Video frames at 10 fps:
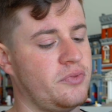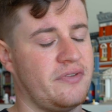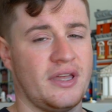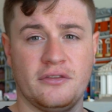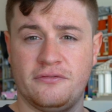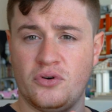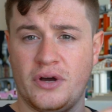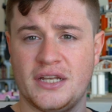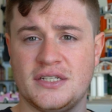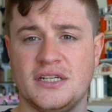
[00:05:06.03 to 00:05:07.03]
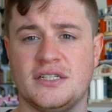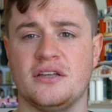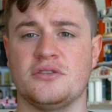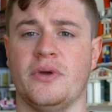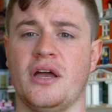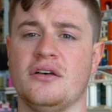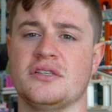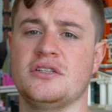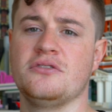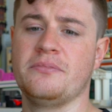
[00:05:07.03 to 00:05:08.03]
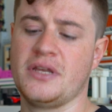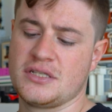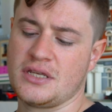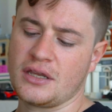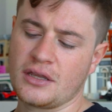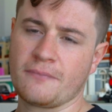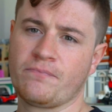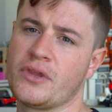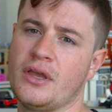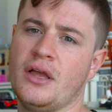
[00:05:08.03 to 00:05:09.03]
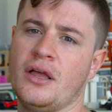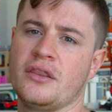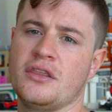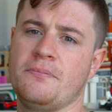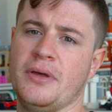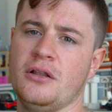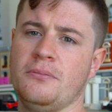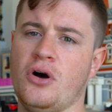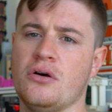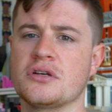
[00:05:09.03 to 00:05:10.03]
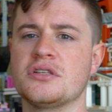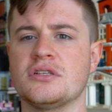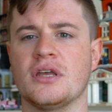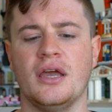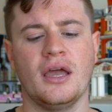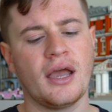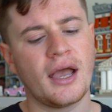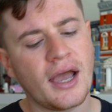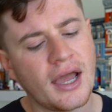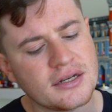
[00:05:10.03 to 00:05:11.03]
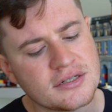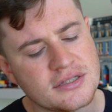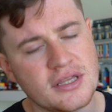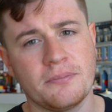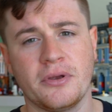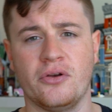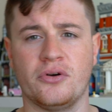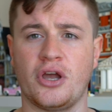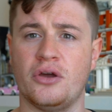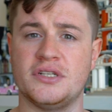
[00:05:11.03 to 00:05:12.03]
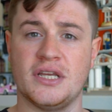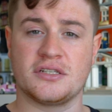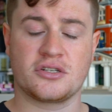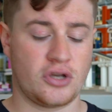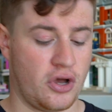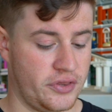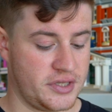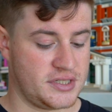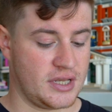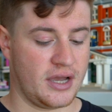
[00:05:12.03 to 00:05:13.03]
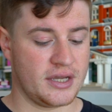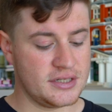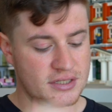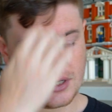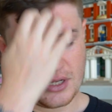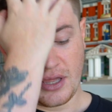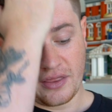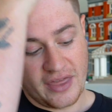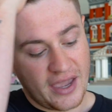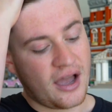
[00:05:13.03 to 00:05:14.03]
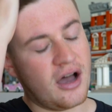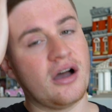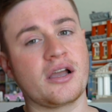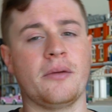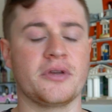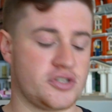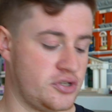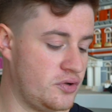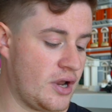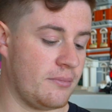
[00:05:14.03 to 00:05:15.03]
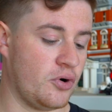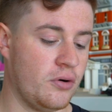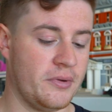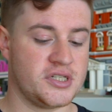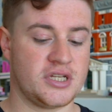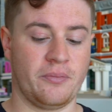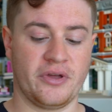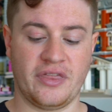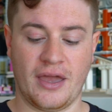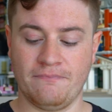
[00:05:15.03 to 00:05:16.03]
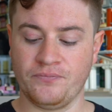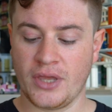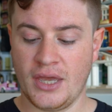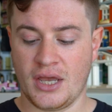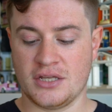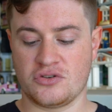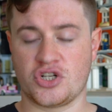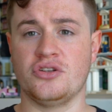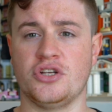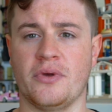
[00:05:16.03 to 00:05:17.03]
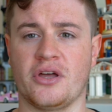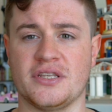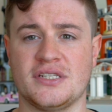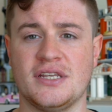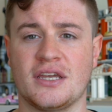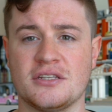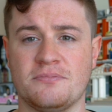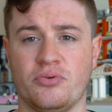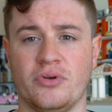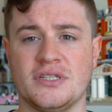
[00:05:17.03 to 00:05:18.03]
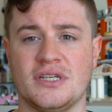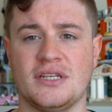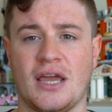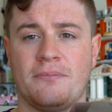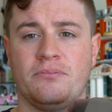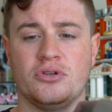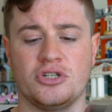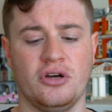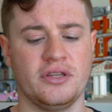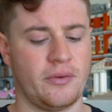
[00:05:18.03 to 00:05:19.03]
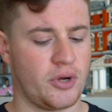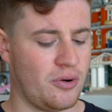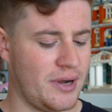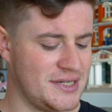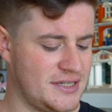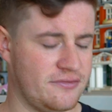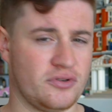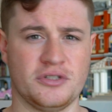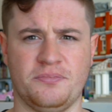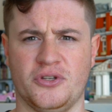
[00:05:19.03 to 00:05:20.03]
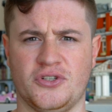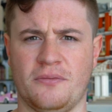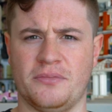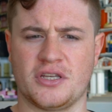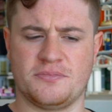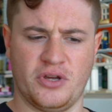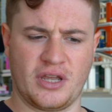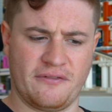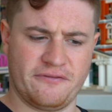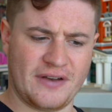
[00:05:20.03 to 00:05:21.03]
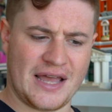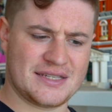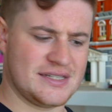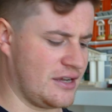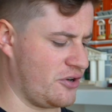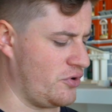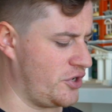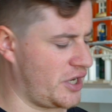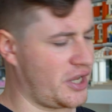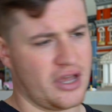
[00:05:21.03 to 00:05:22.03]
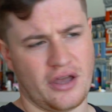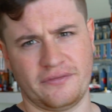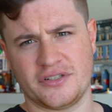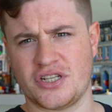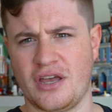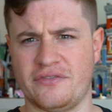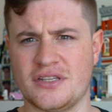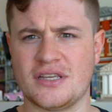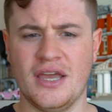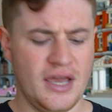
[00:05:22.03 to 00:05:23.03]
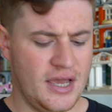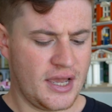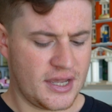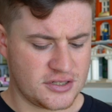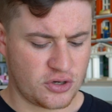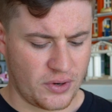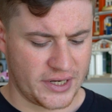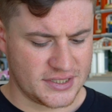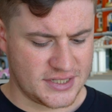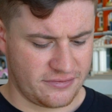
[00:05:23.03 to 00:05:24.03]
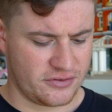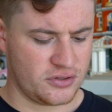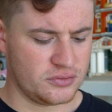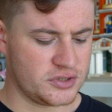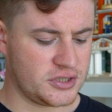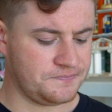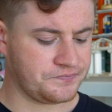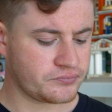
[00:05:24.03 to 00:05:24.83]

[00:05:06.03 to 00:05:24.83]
We've added the forehead details. We are still missing the pillbox and the Imperial code discs on the side. They are coming soon. I'm almost done with them. As I showed you, we got the stickers printed and put on. They were quite difficult to put on because putting a flat sticker on a curved surface is quite difficult.